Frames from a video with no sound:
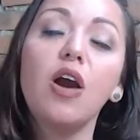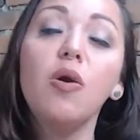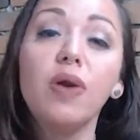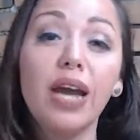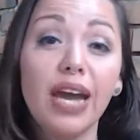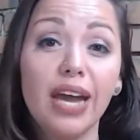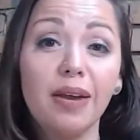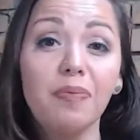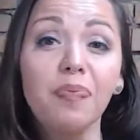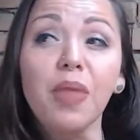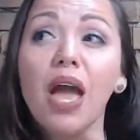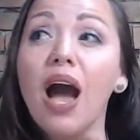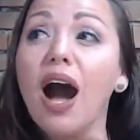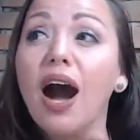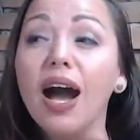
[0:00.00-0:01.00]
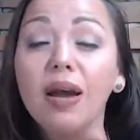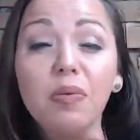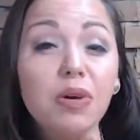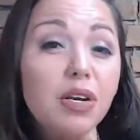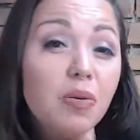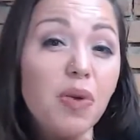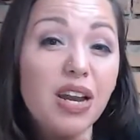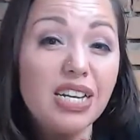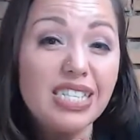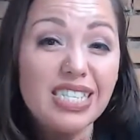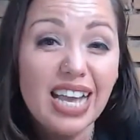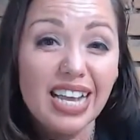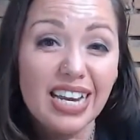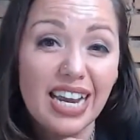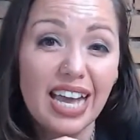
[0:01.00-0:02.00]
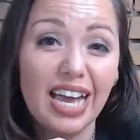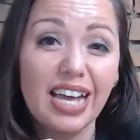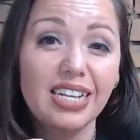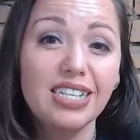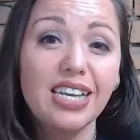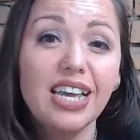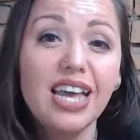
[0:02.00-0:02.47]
okay, I want to run a second ad.